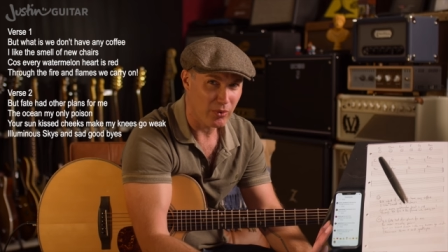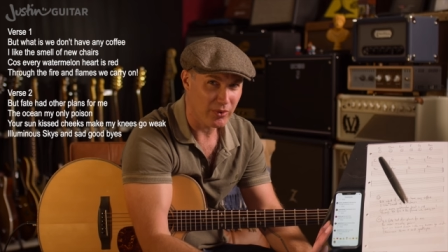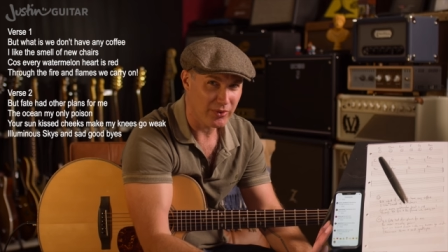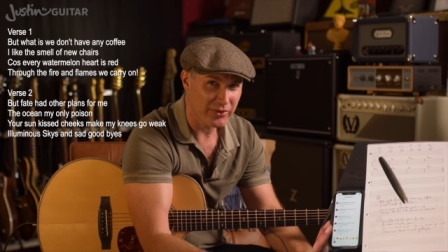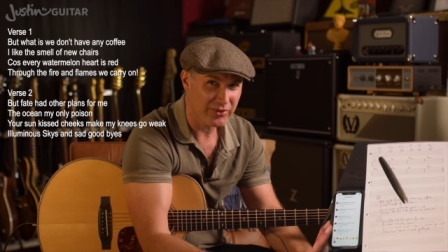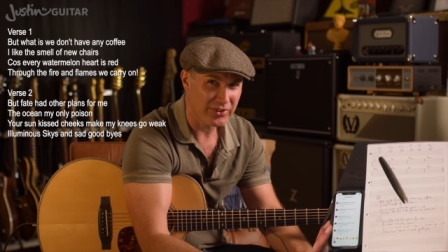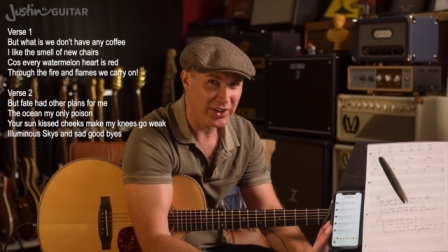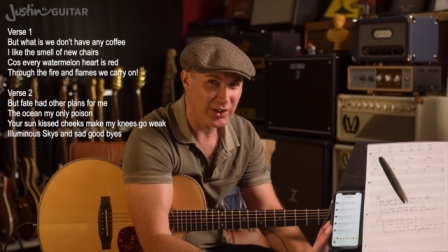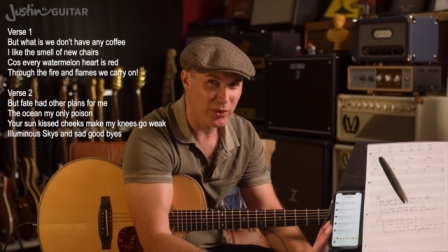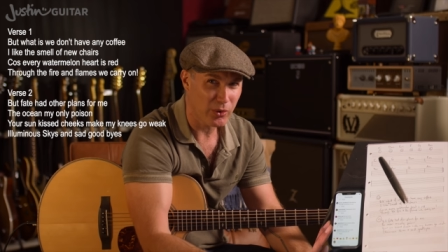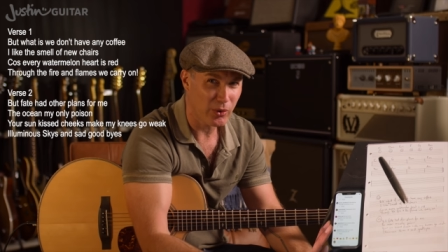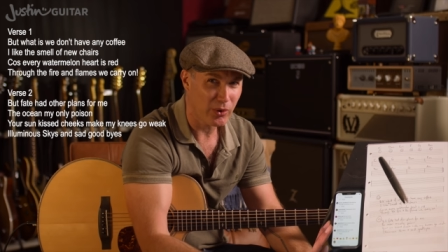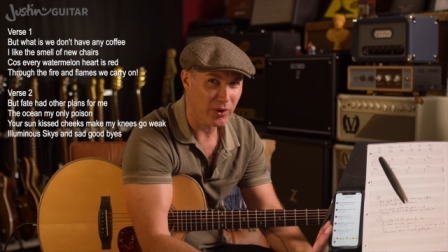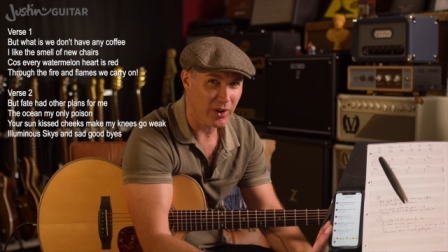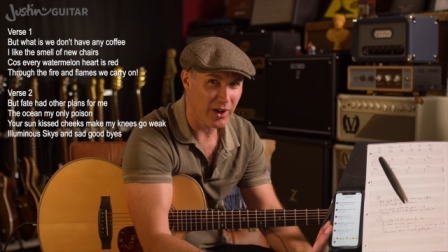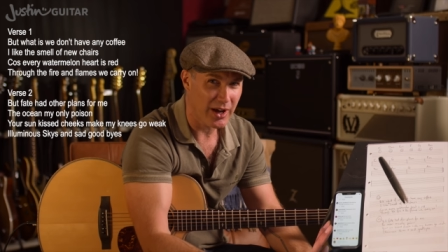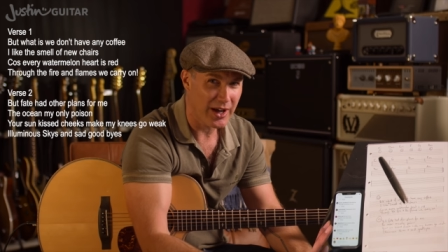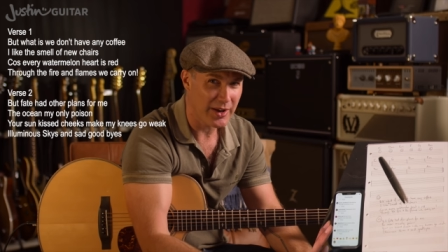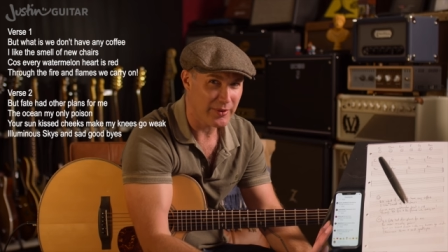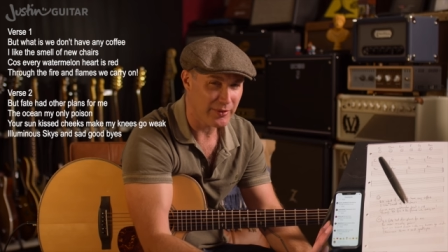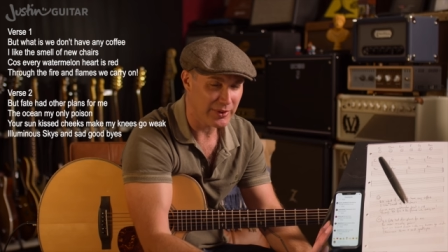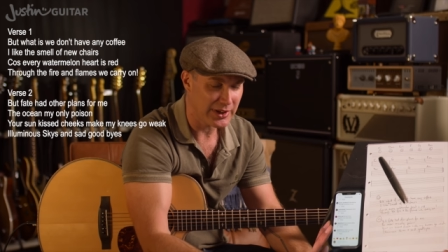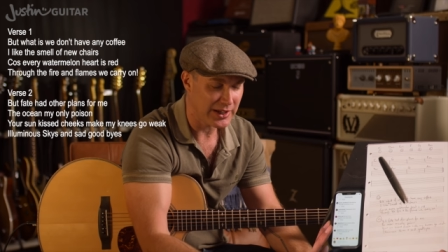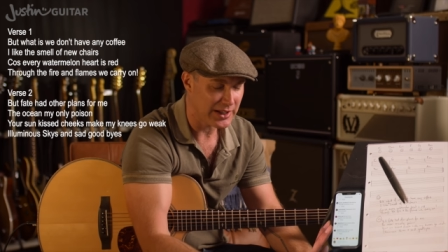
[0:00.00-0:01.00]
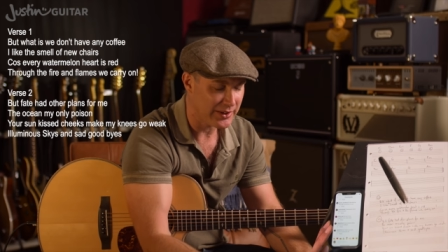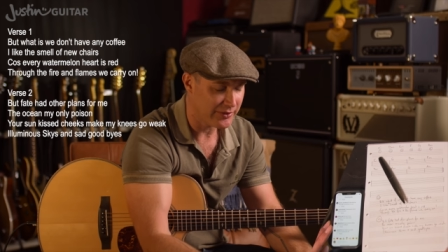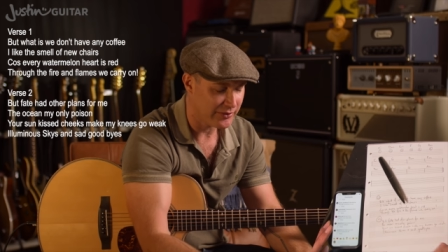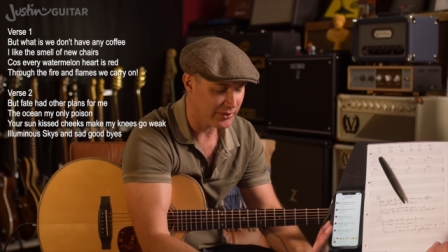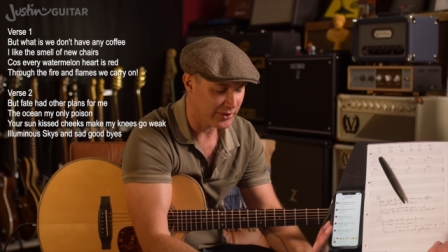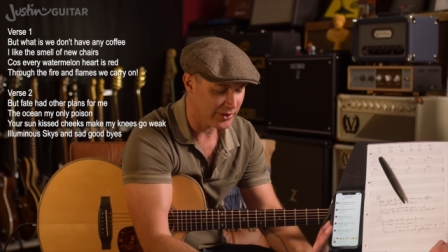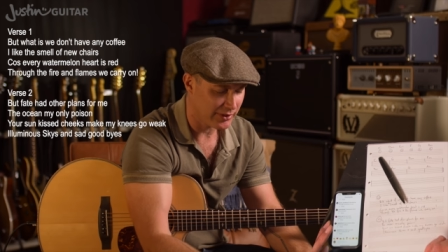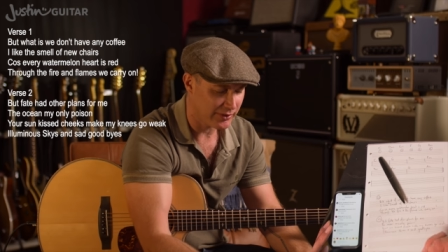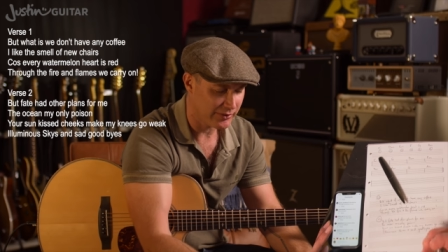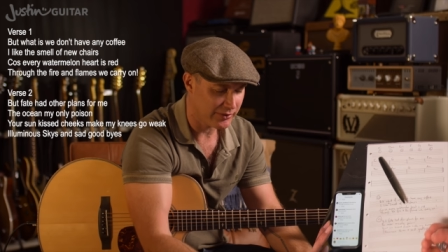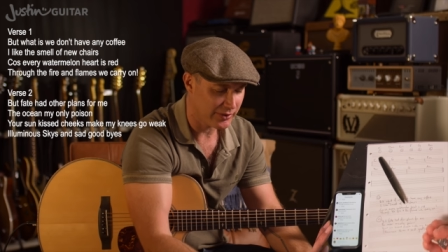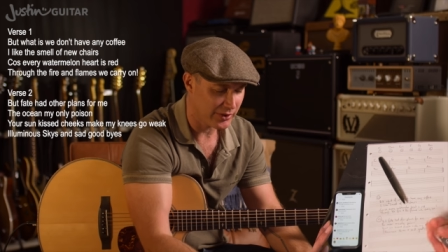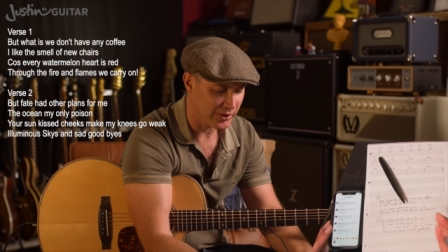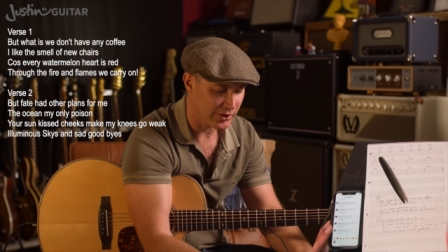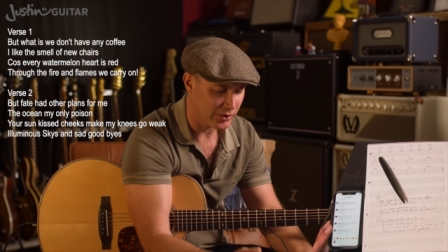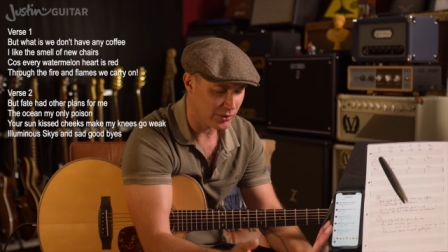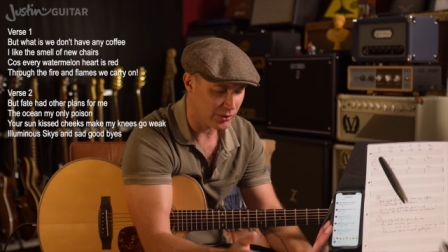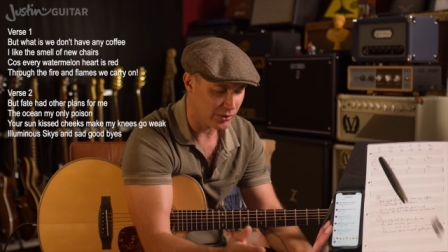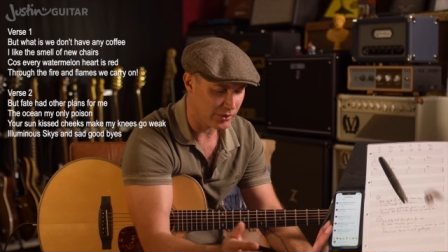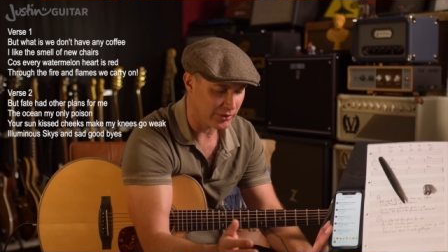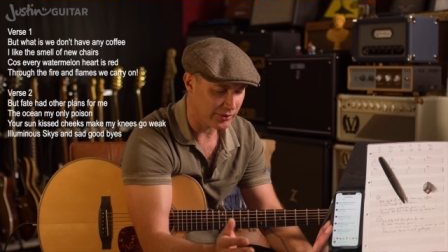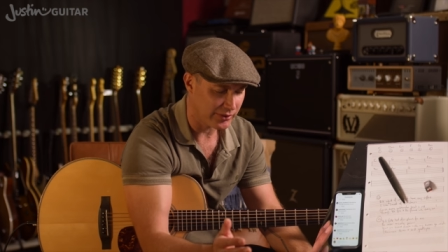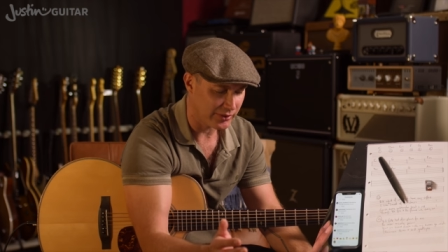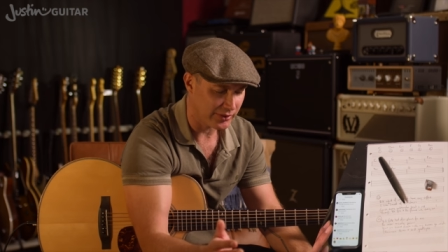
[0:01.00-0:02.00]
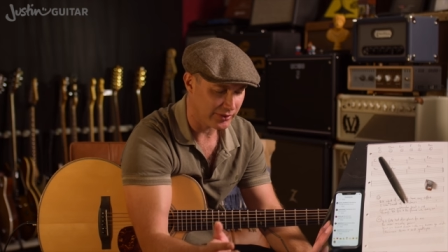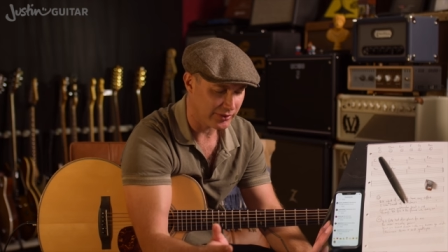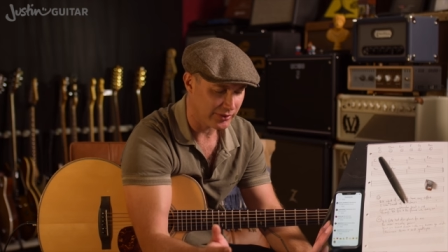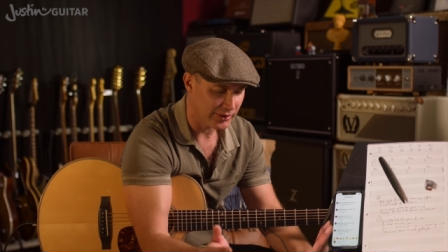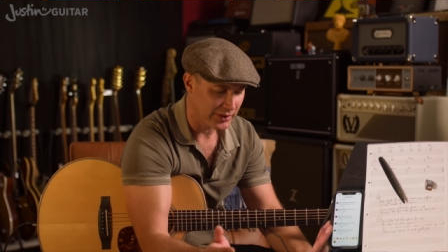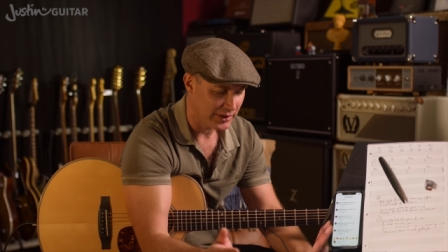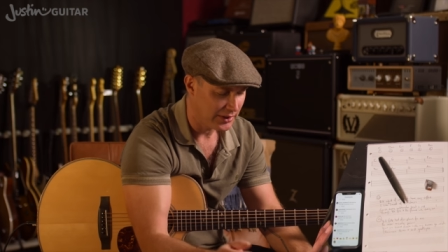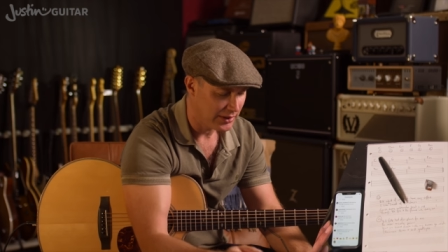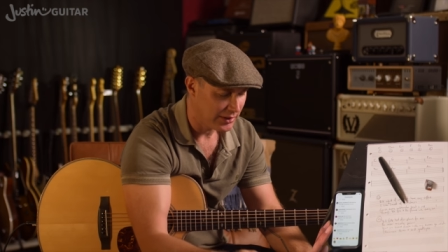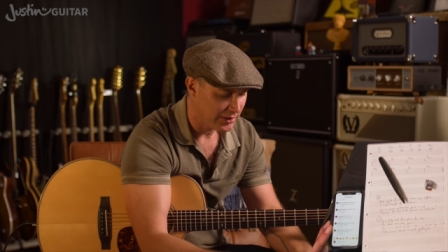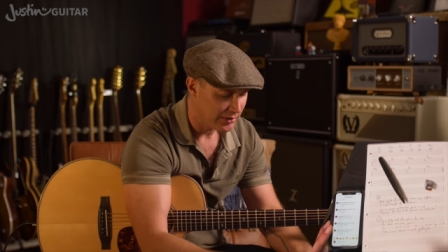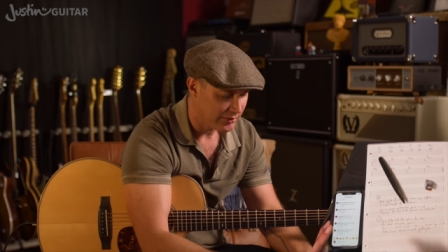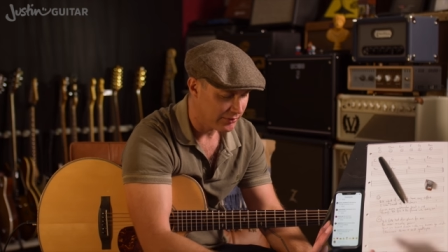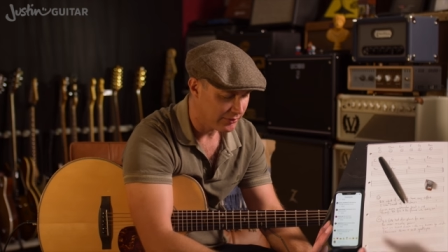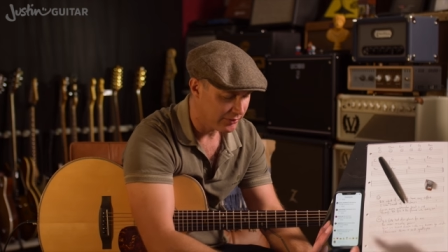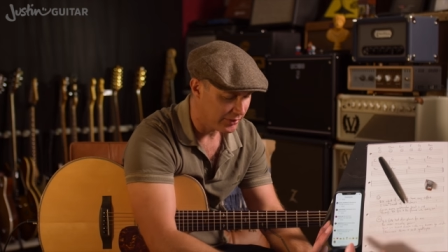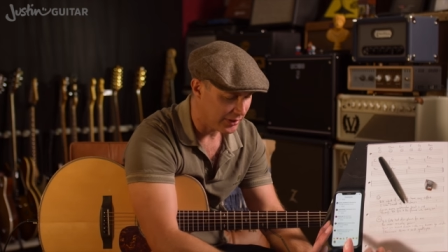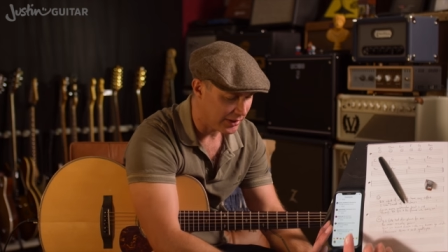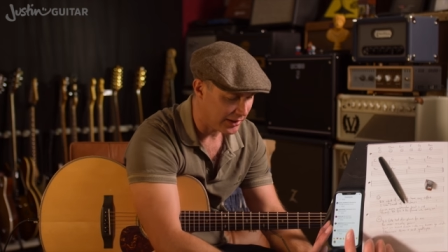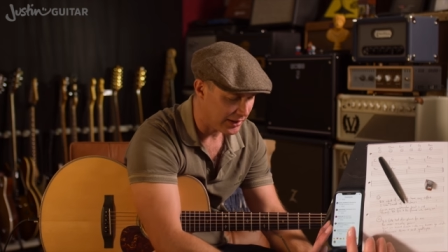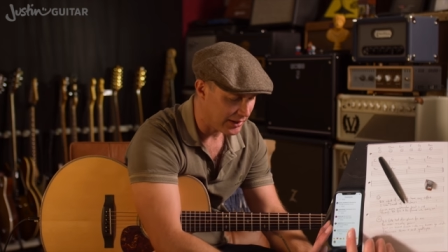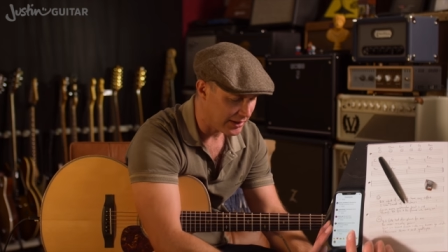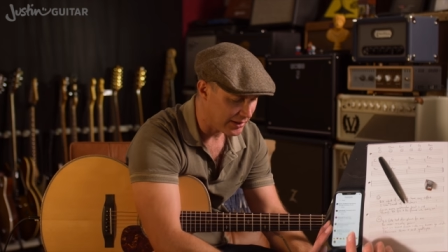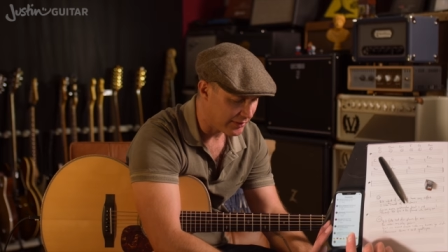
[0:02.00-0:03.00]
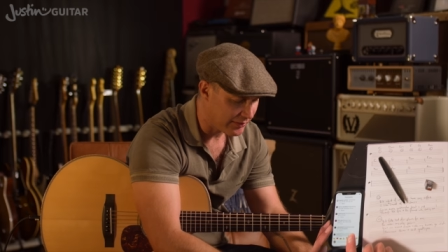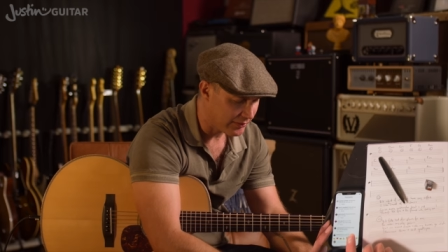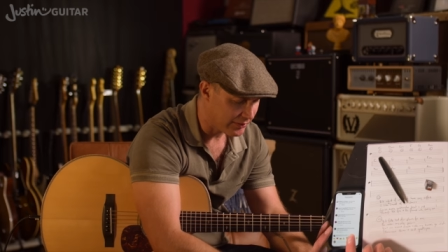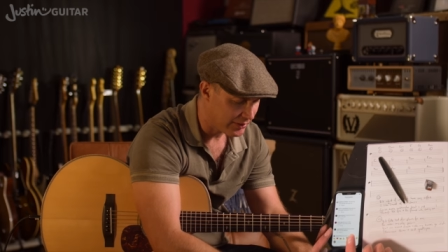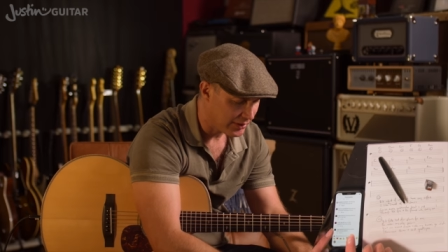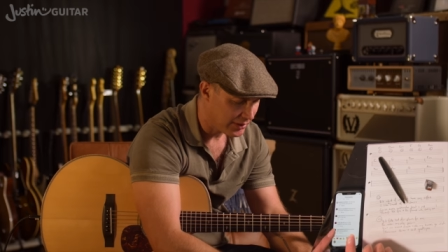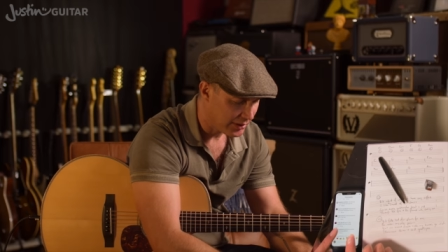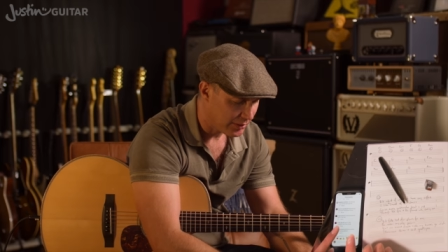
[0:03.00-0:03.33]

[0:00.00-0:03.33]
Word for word: single line really for the for the choruses. Five,